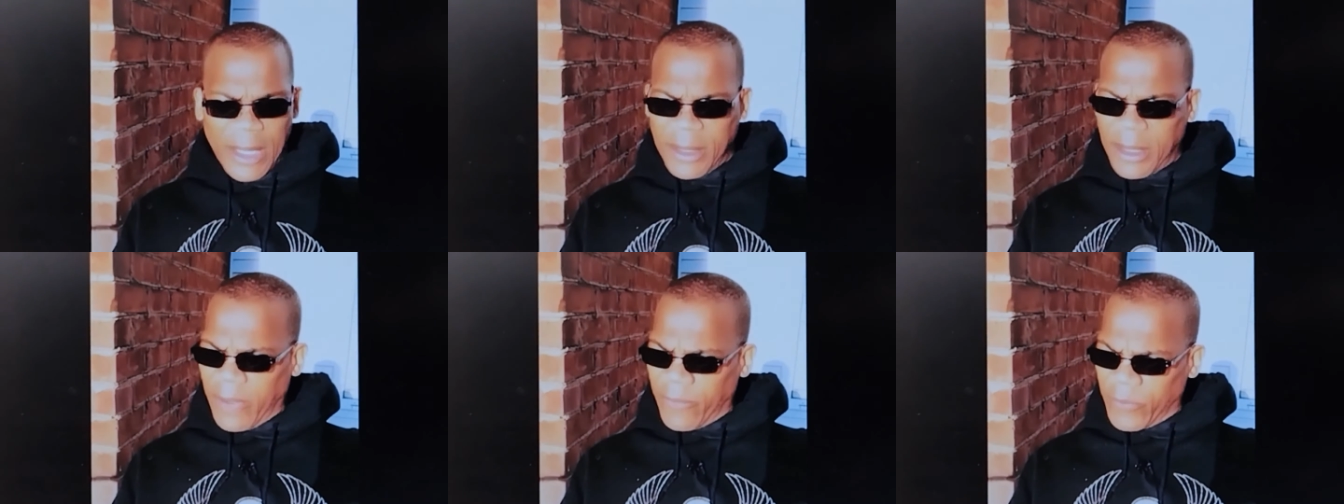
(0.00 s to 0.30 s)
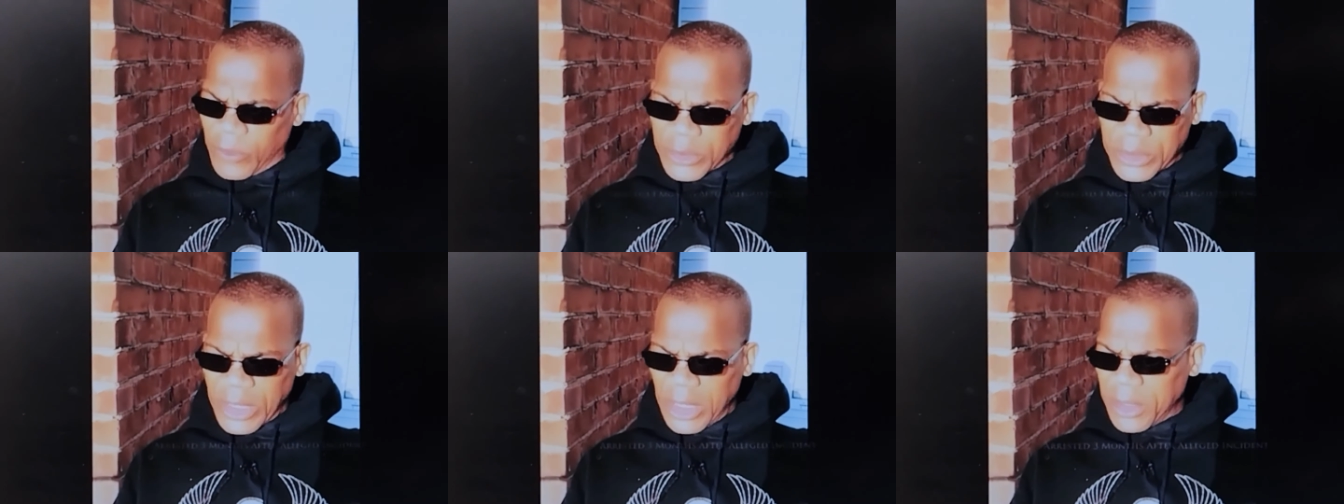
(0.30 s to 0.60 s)
I
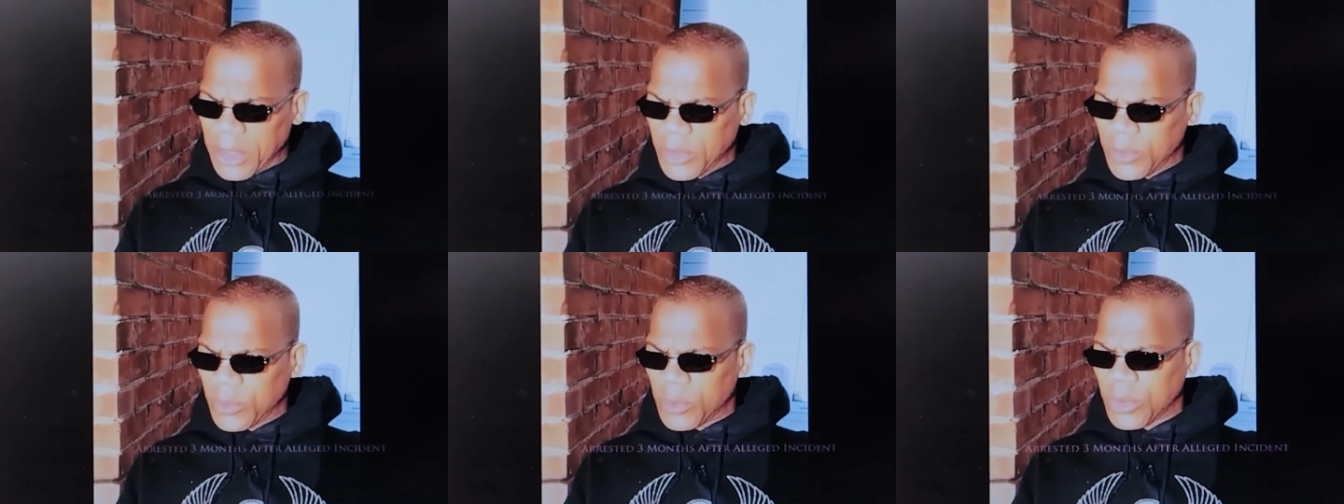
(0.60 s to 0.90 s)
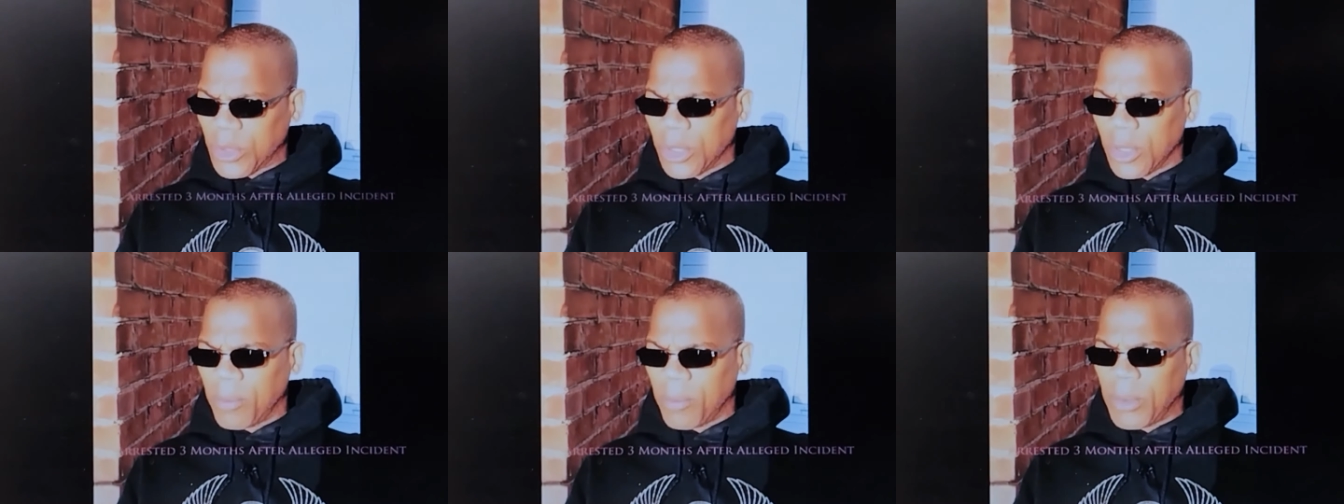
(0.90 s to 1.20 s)
never said this
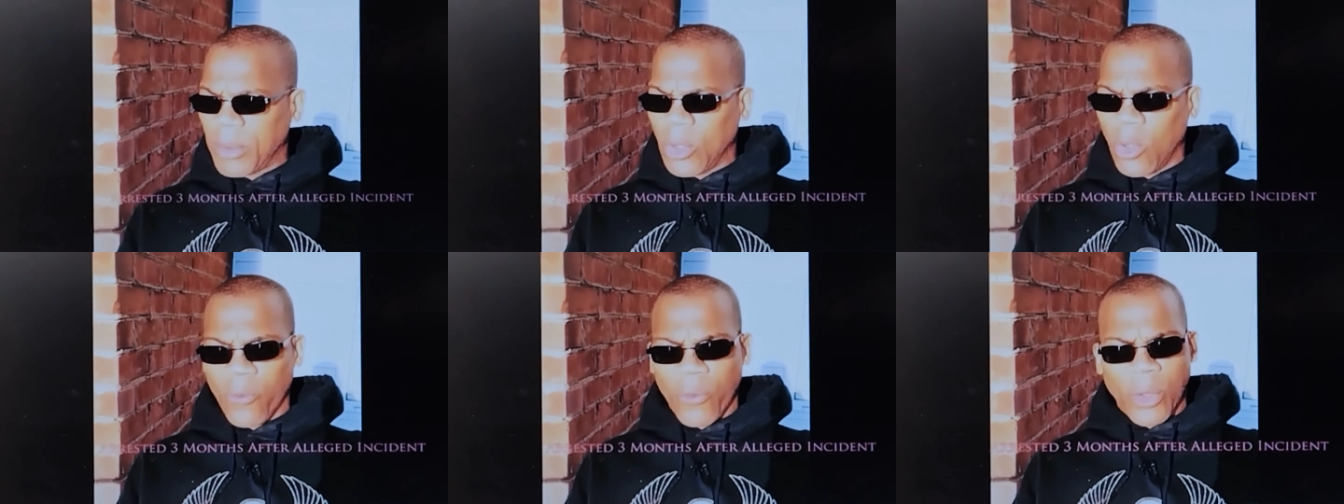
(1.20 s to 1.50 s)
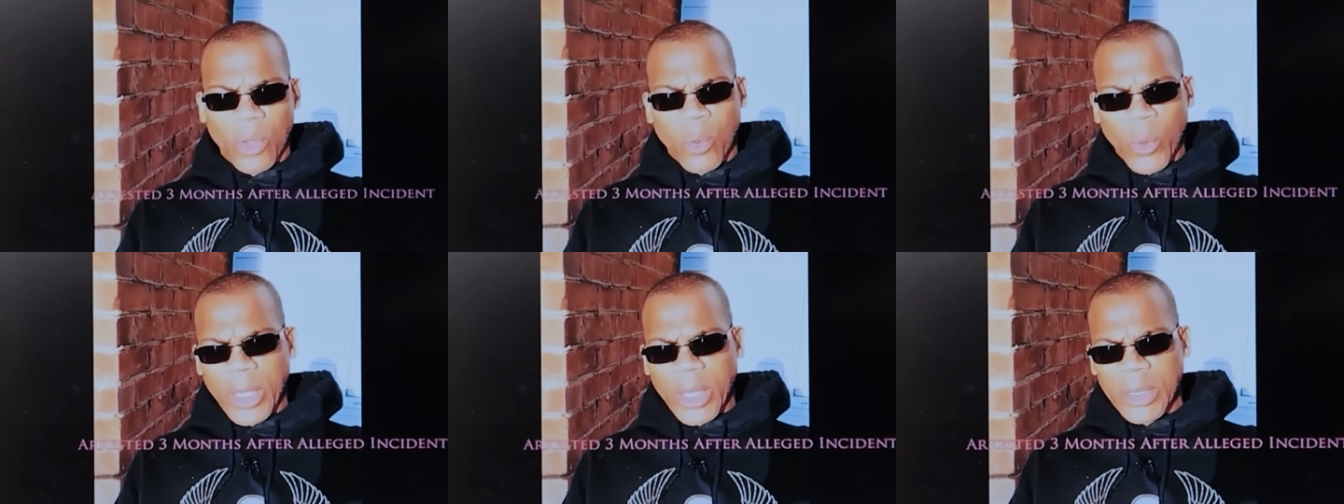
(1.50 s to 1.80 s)
was going to be
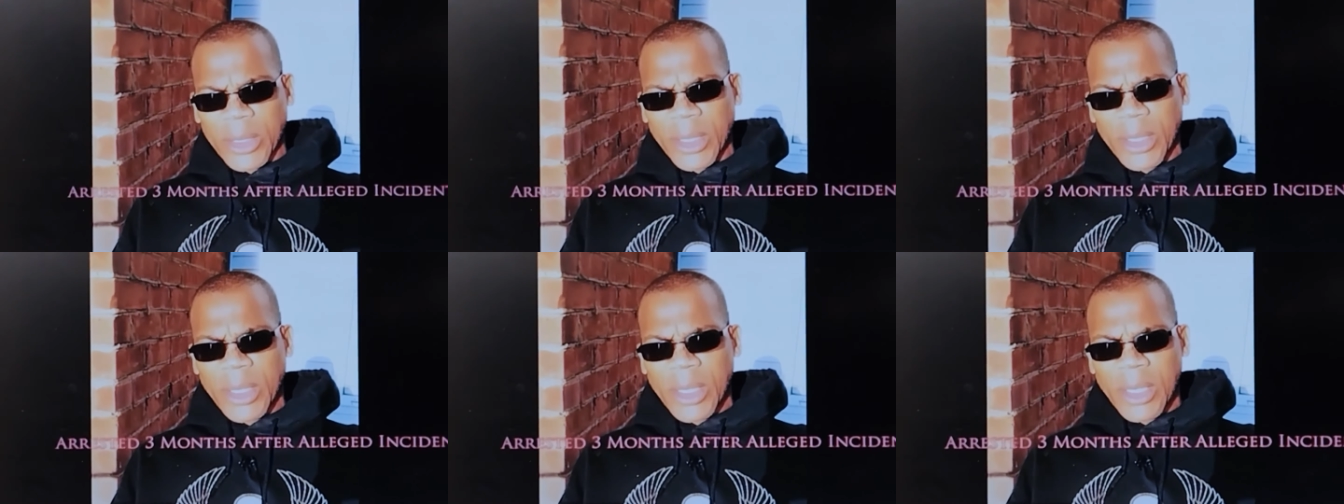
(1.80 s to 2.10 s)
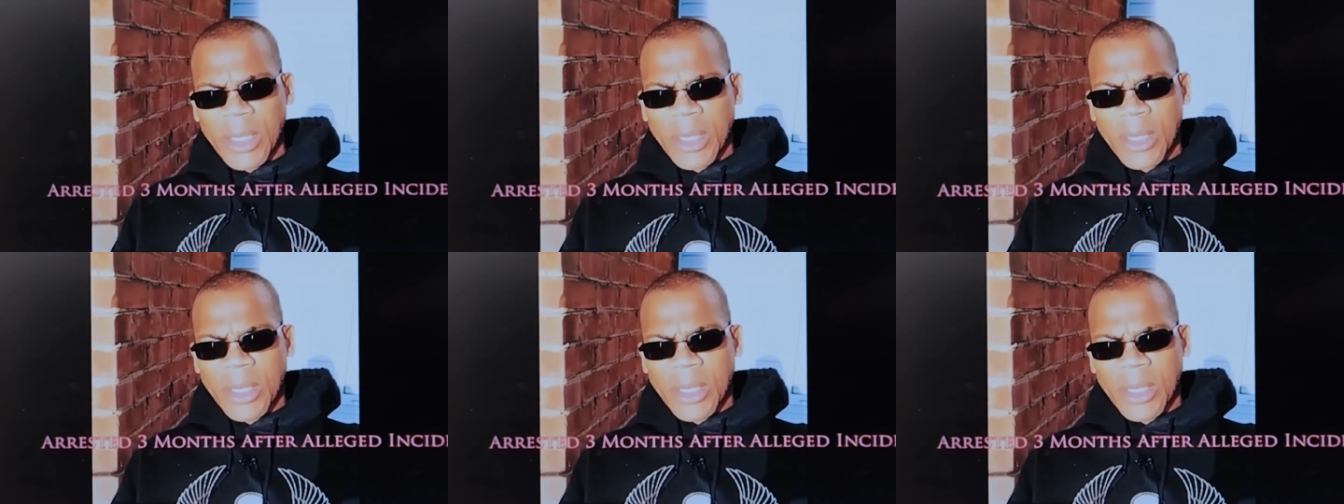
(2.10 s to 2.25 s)
over quickly,